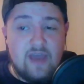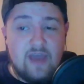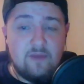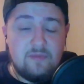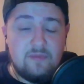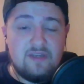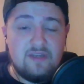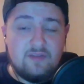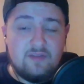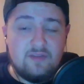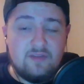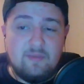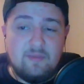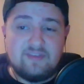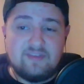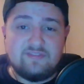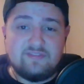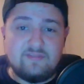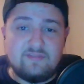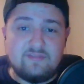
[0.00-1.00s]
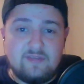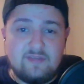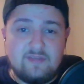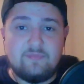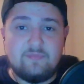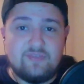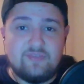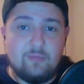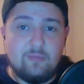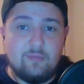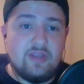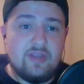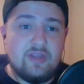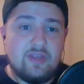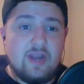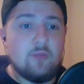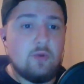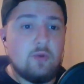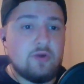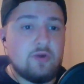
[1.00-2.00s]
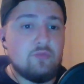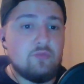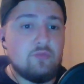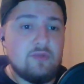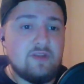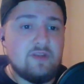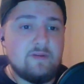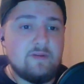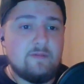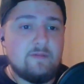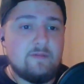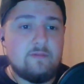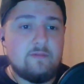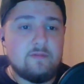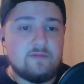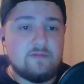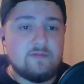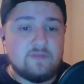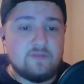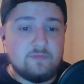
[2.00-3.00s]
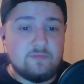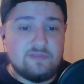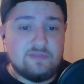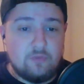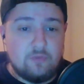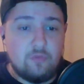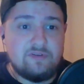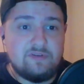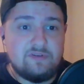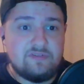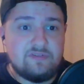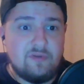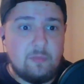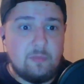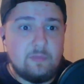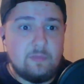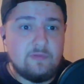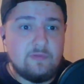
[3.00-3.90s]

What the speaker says: immediately makes him someone that I'd want to read some stories from.